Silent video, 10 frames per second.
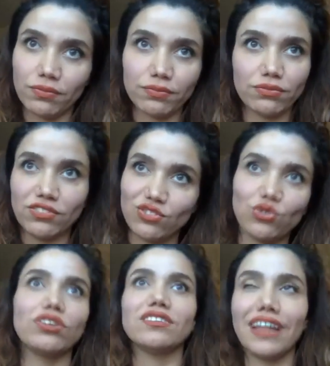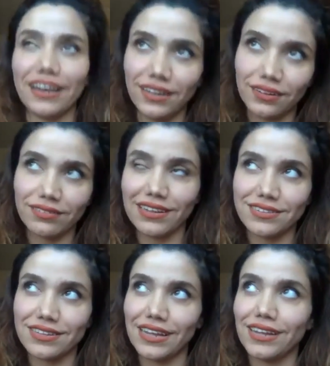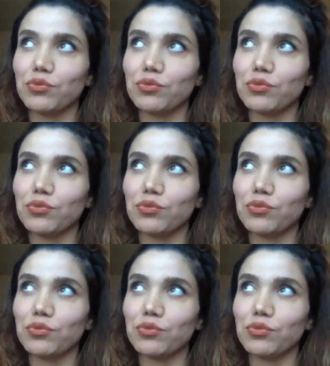storytelling, let's say,